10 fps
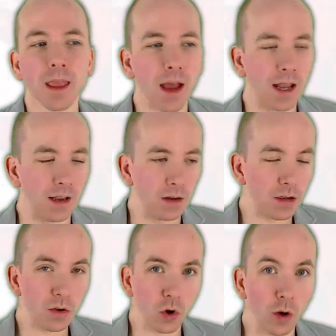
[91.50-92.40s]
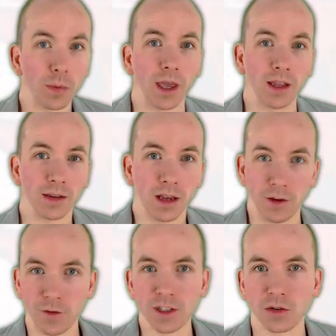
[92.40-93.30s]
and copy it in a
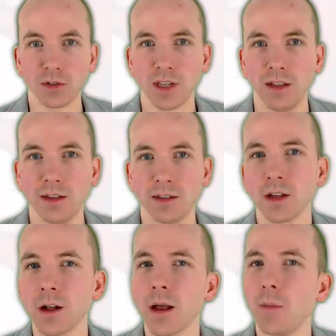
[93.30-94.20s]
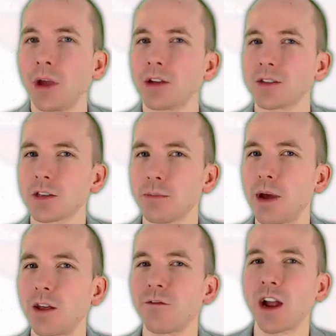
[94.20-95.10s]
physical sense. And because there's a
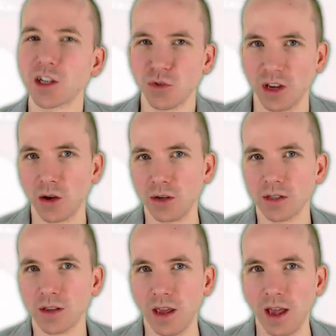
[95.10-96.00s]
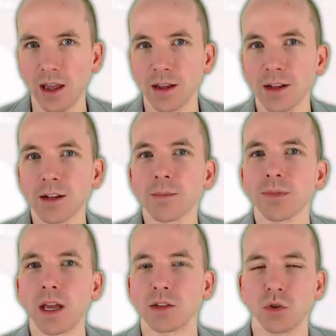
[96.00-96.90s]
manufacturing cost there,
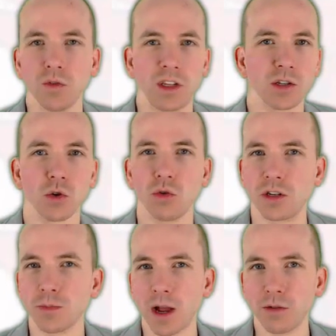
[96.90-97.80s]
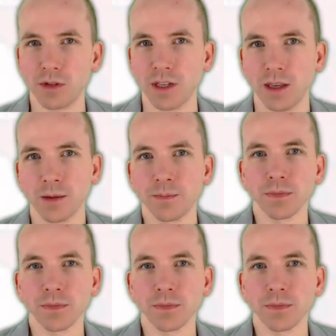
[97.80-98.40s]
that sort of discouraged piracy.